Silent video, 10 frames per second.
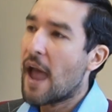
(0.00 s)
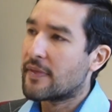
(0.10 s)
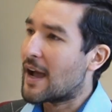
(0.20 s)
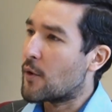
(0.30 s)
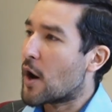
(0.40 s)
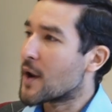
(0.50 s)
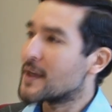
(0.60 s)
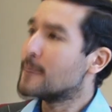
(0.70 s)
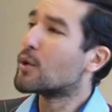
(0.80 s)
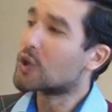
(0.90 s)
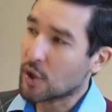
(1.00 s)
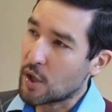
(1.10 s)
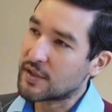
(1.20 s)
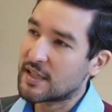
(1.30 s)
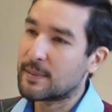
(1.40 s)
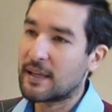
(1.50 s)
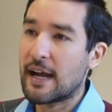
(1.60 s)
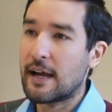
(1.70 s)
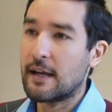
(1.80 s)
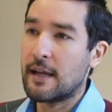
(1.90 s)
Now, are there more causes behi
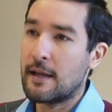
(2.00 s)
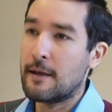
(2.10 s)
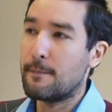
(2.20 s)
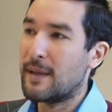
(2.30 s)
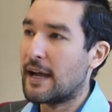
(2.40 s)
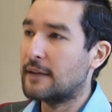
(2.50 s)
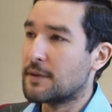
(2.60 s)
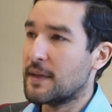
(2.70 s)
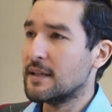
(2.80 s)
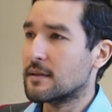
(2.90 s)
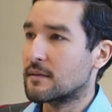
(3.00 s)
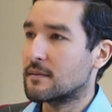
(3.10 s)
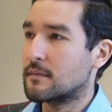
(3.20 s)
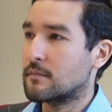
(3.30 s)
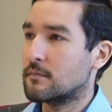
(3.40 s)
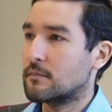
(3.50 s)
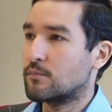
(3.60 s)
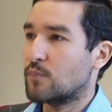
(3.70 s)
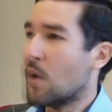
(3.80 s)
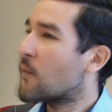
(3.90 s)
uh, behind this?
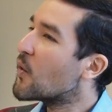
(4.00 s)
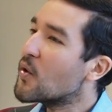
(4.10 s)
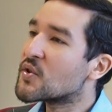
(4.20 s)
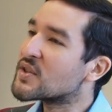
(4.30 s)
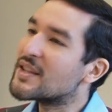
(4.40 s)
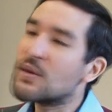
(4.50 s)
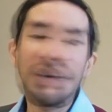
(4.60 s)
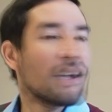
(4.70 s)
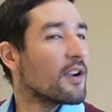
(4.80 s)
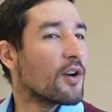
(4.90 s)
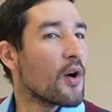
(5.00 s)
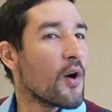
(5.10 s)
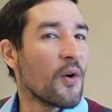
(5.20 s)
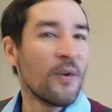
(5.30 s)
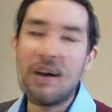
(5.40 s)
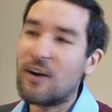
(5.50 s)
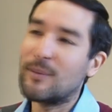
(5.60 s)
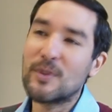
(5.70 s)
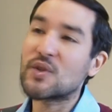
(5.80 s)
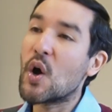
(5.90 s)
Of course, and you can go,
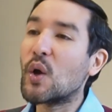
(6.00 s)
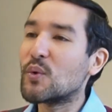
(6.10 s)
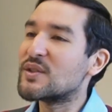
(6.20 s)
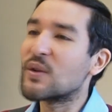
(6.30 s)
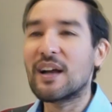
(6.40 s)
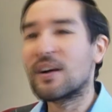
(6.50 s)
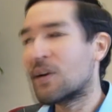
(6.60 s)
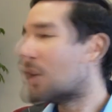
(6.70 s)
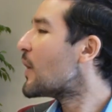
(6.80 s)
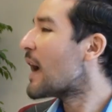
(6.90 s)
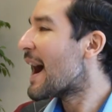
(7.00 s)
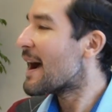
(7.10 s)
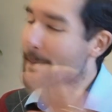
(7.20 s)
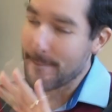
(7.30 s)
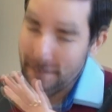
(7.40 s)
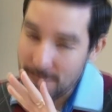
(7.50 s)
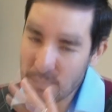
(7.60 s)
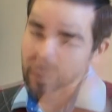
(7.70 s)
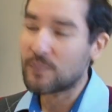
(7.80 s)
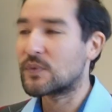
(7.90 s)
almost always you can go
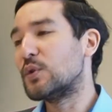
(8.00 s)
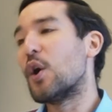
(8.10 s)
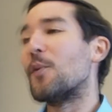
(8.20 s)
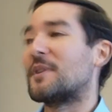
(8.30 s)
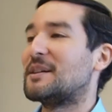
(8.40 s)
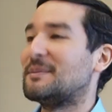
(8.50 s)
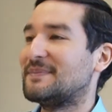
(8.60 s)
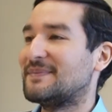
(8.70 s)
to Homer,